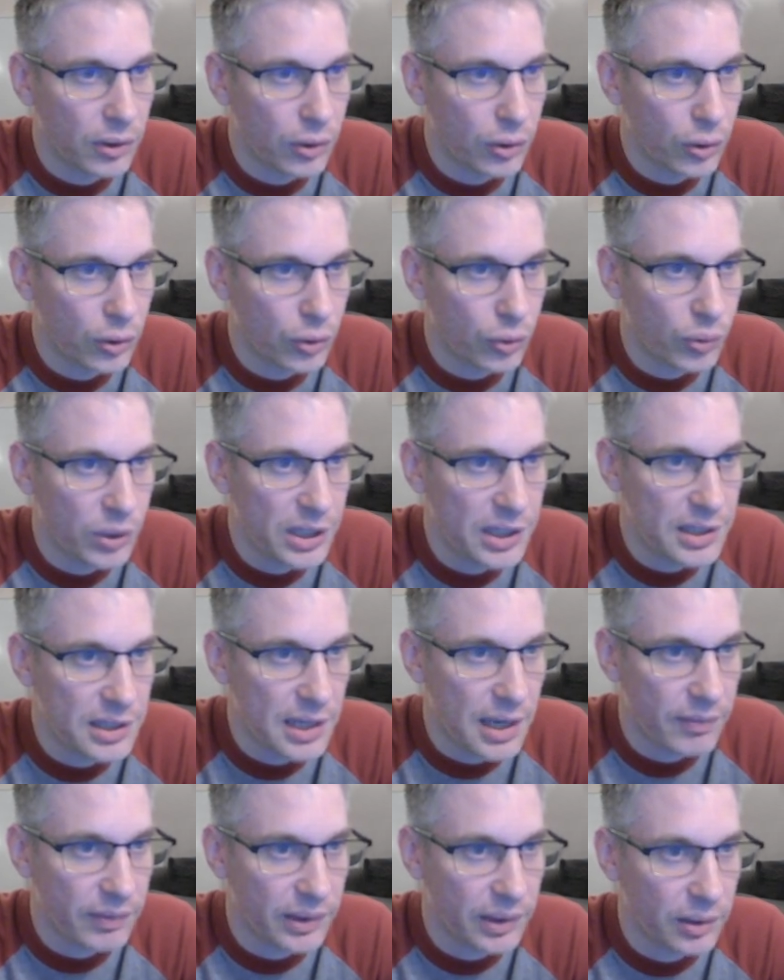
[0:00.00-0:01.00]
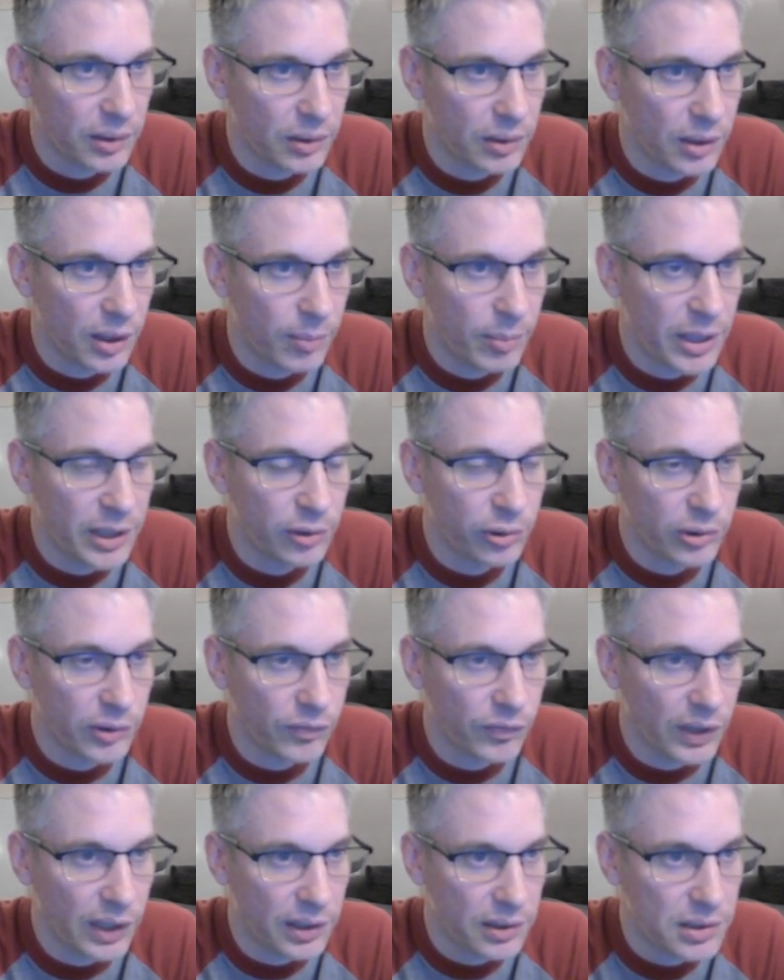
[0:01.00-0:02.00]
Queen e7, a better
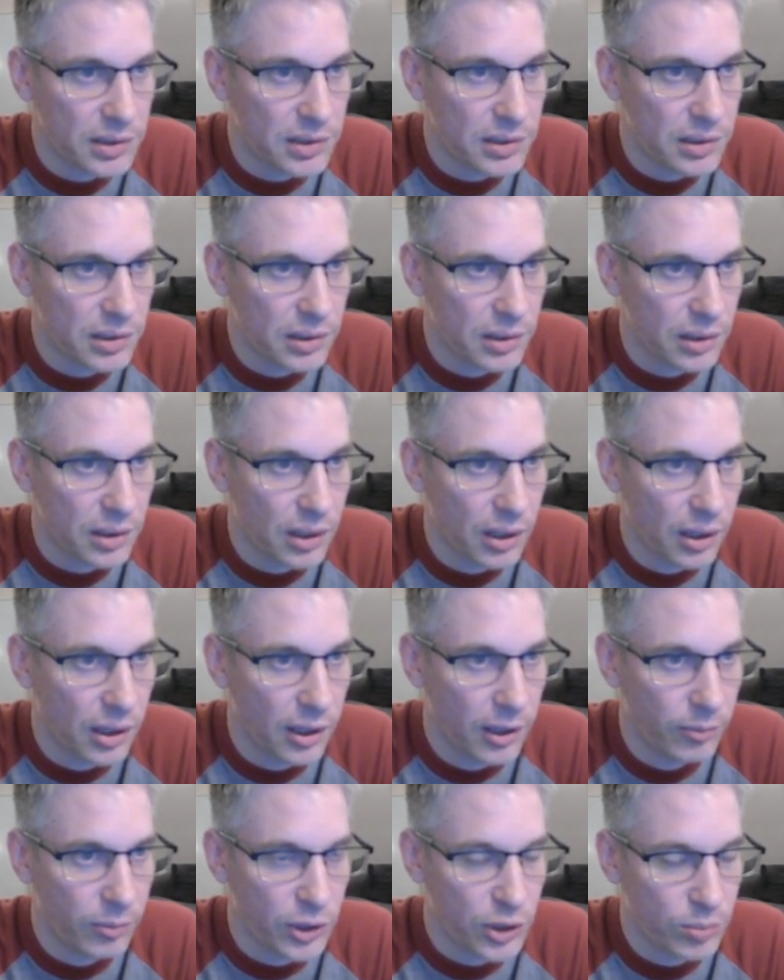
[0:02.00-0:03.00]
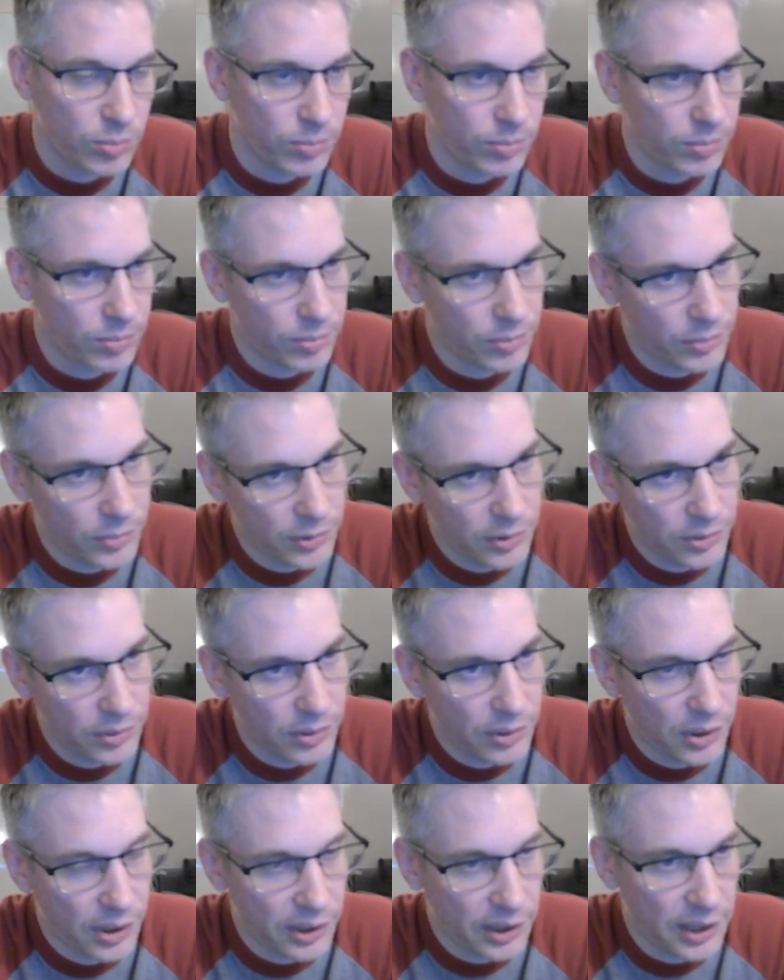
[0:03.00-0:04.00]
defense, which
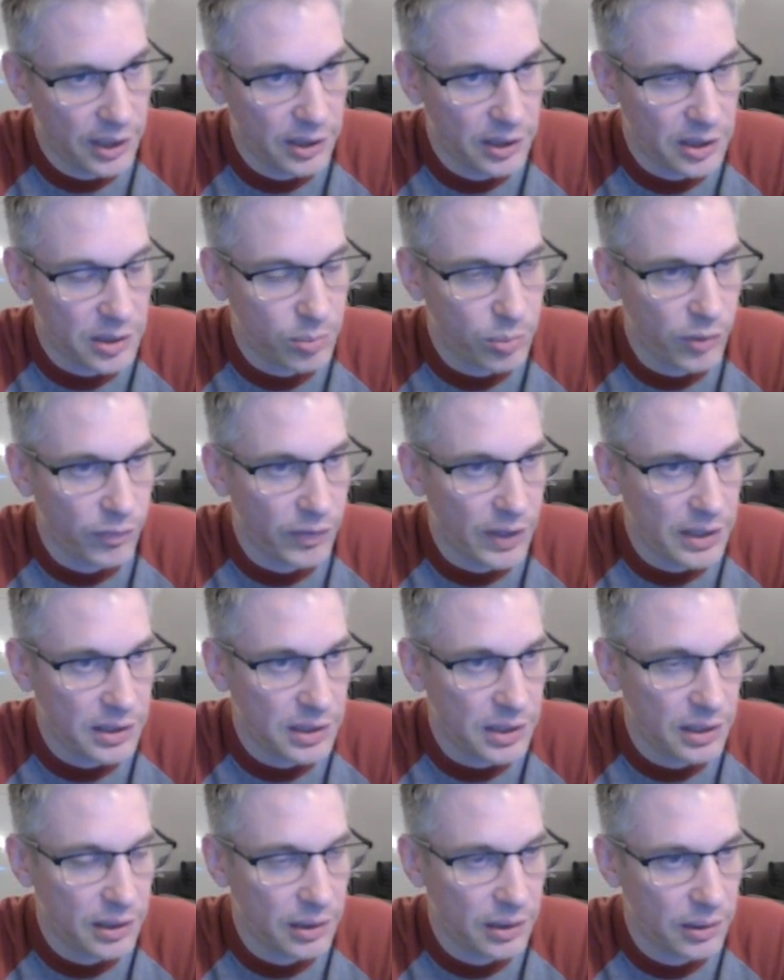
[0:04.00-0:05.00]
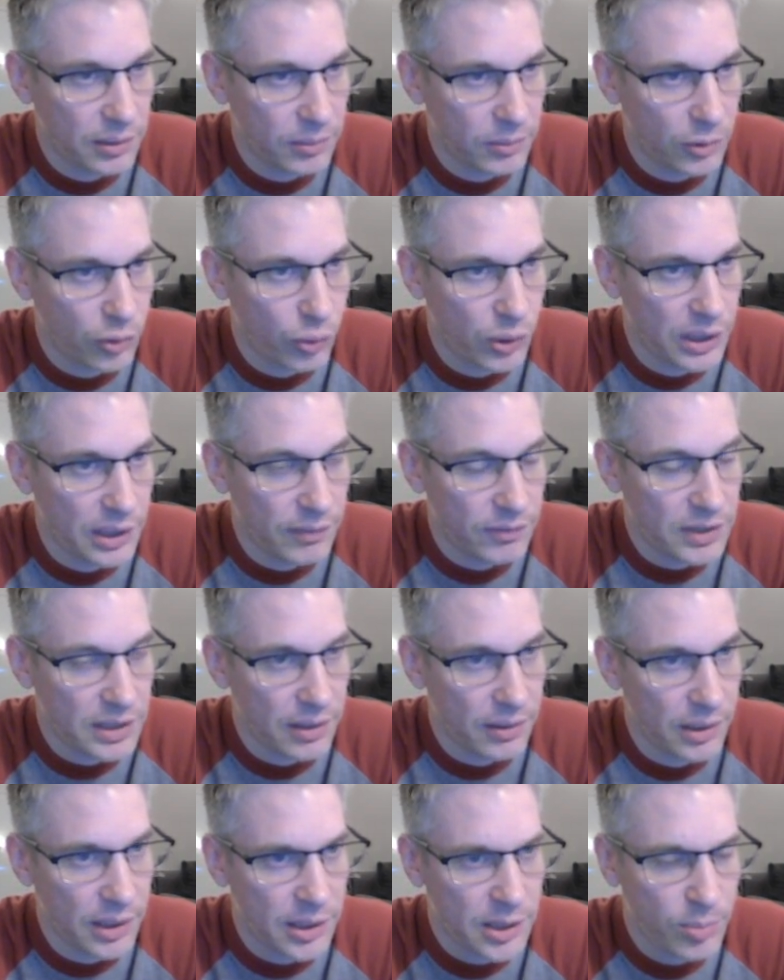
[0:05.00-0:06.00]
again, it's preventing queen f7.
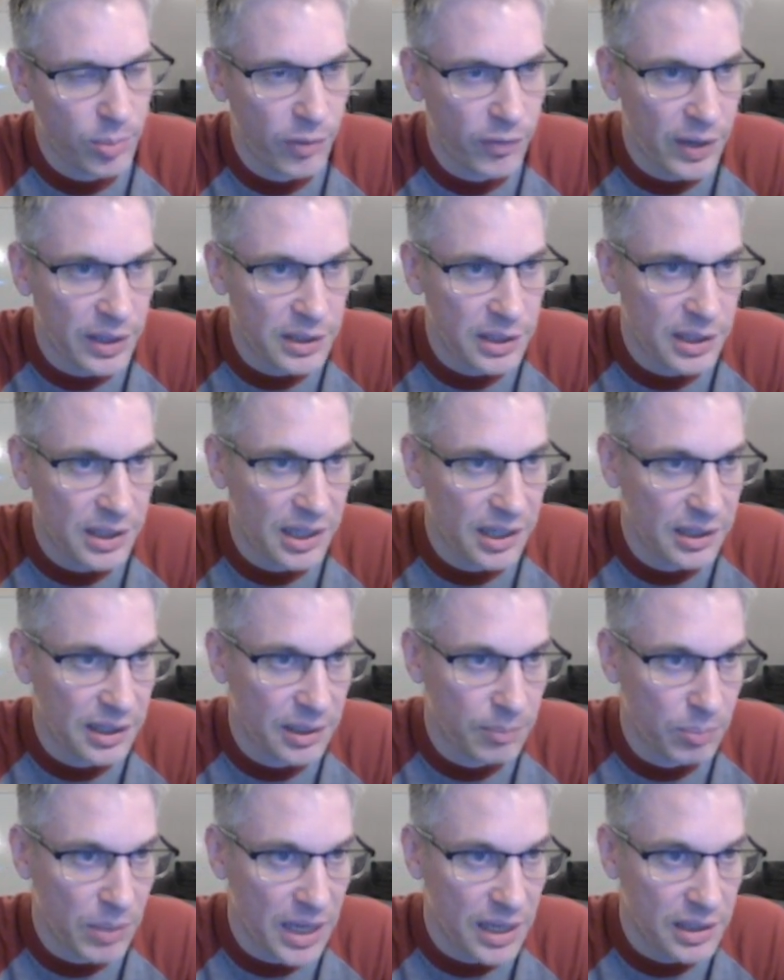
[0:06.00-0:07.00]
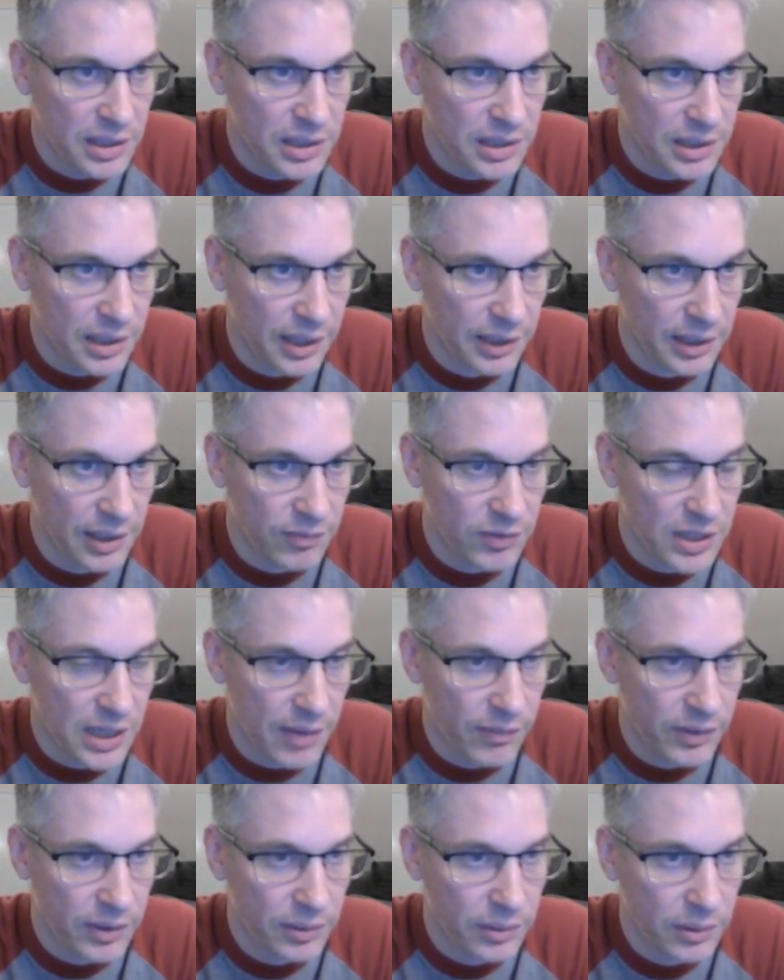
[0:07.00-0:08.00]
It's preventing any mates on
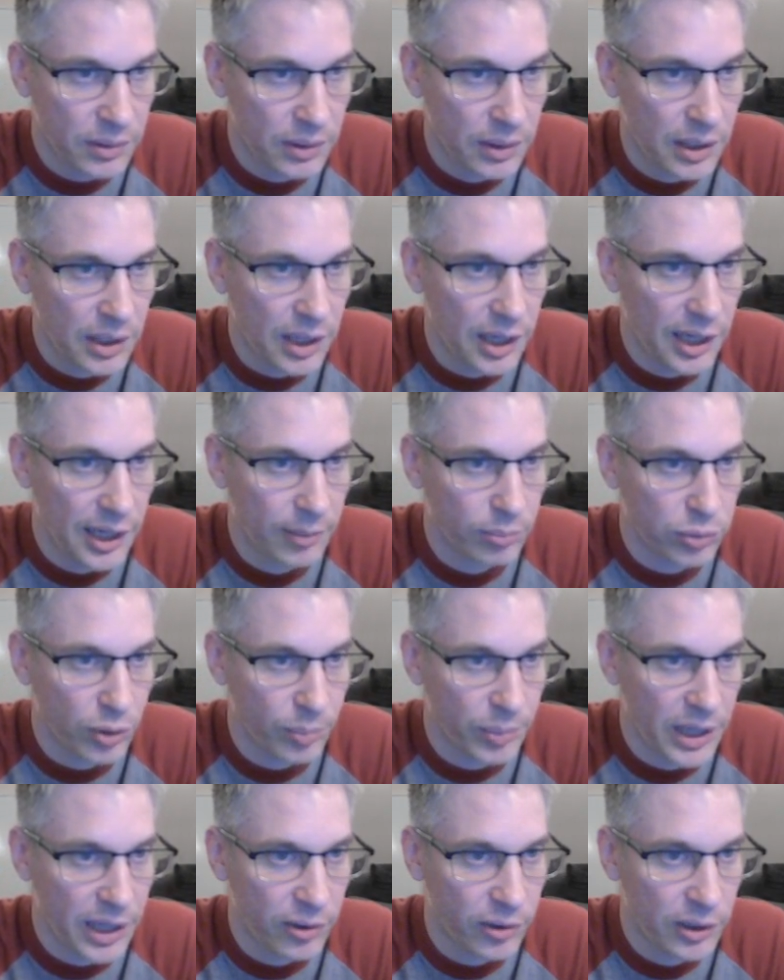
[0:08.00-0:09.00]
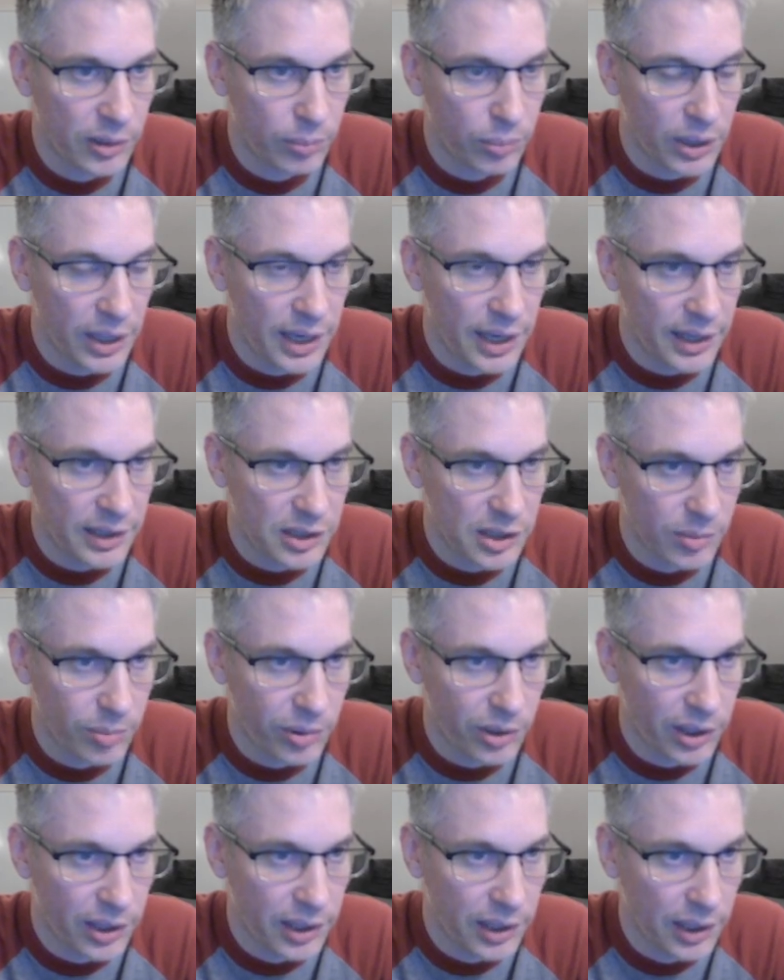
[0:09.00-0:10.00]
f7 and preparing black to
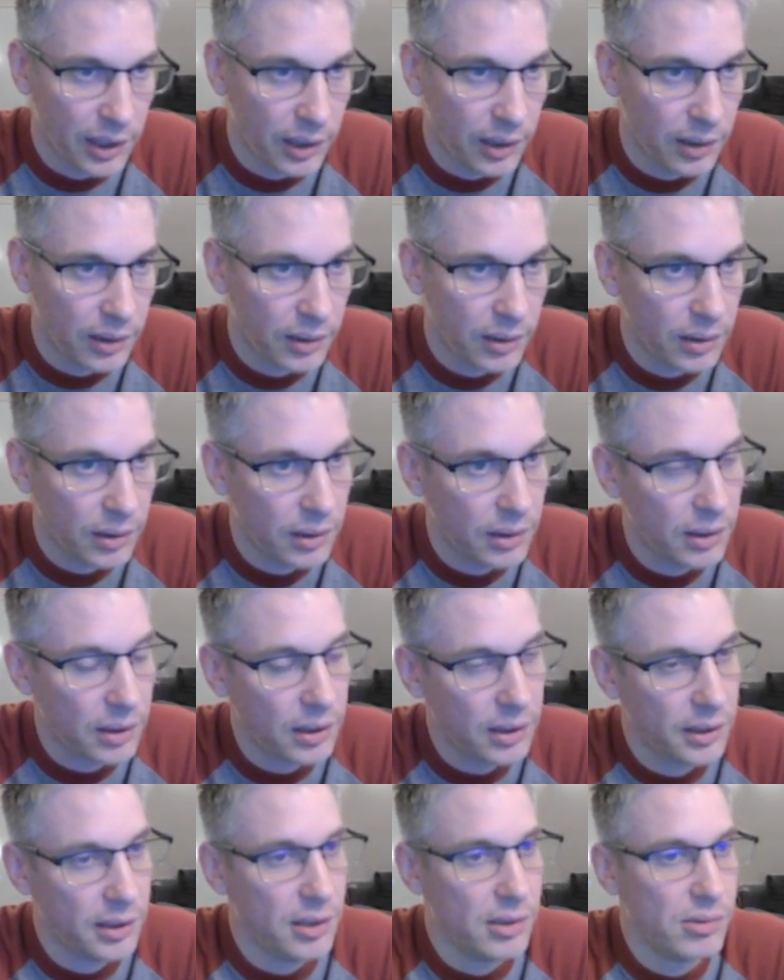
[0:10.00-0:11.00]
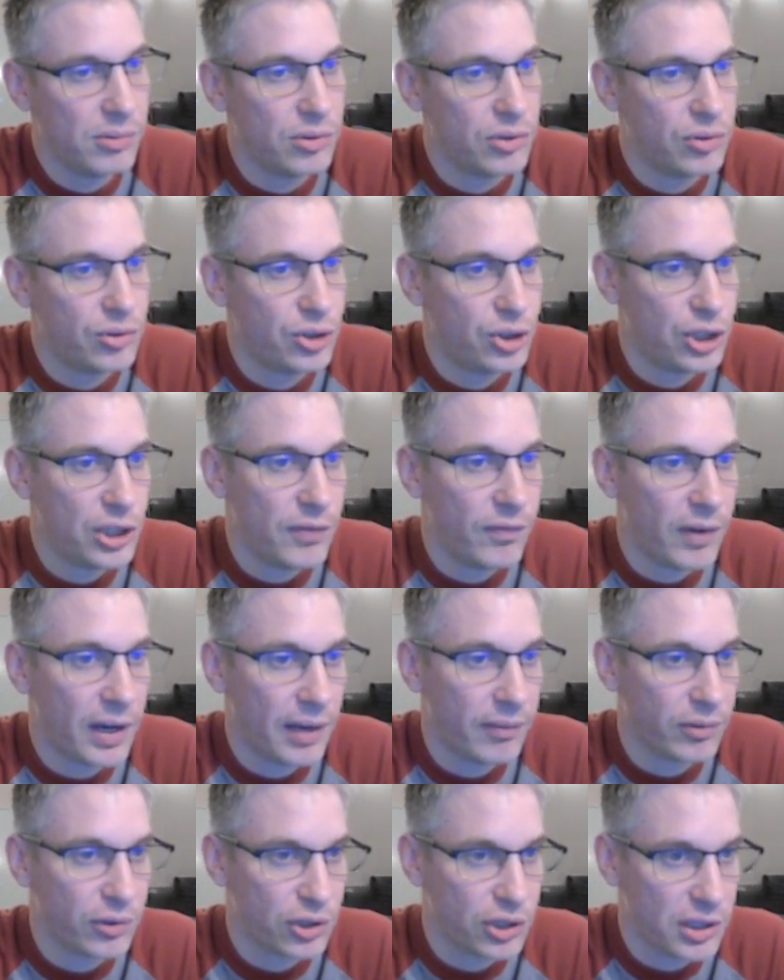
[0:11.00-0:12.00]
play, g5
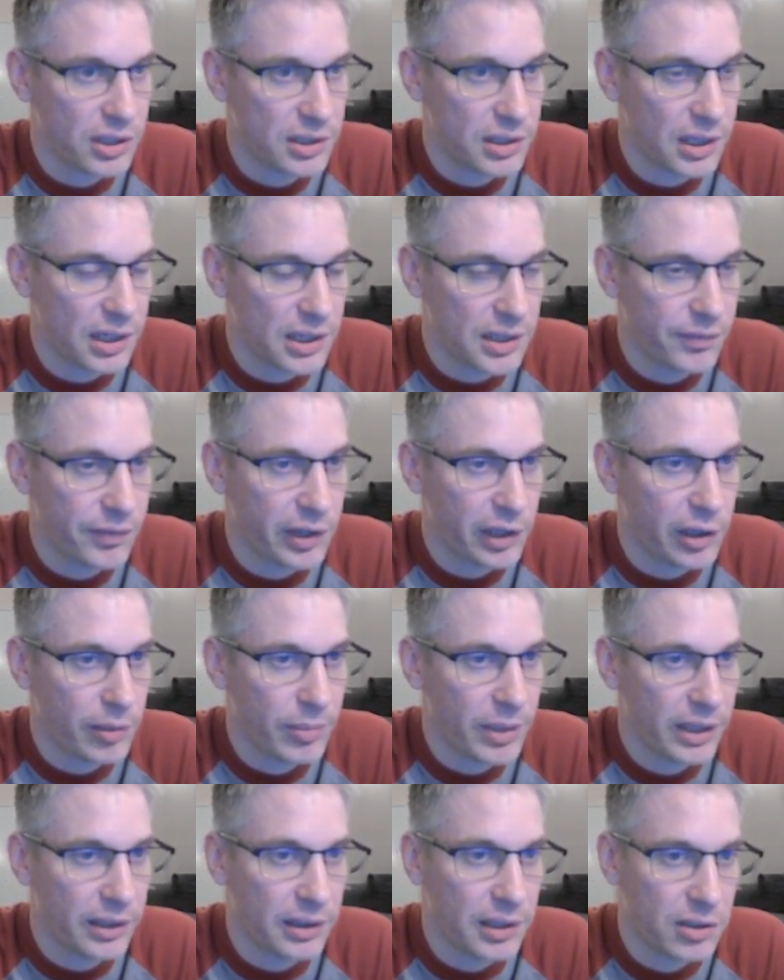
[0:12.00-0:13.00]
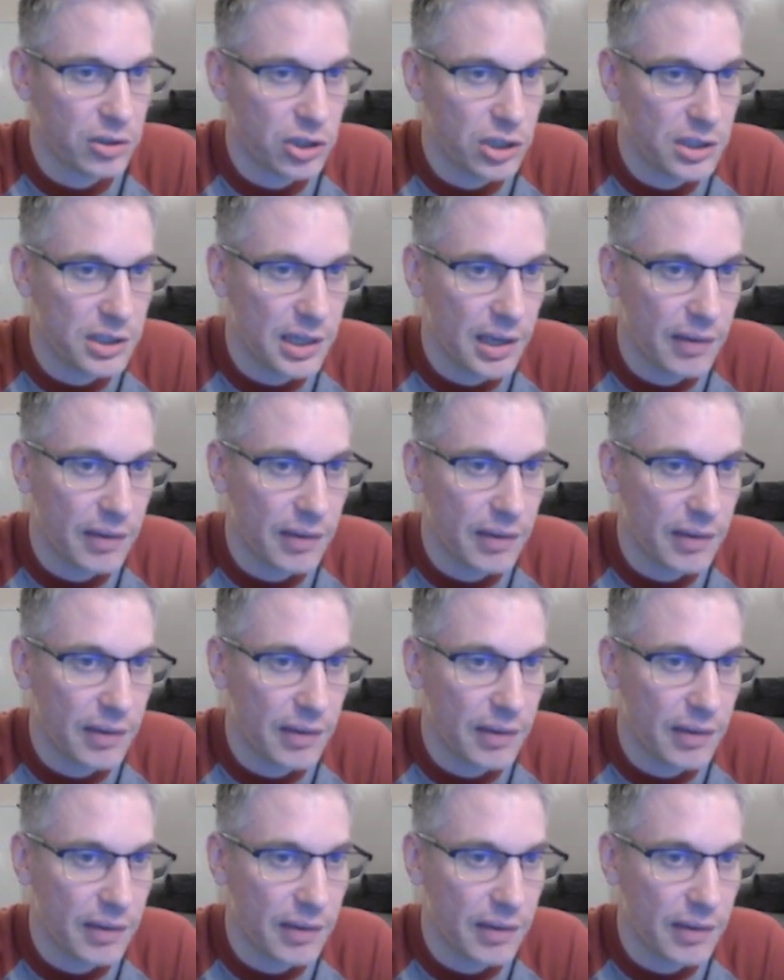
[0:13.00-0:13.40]
or g6 followed by king g7.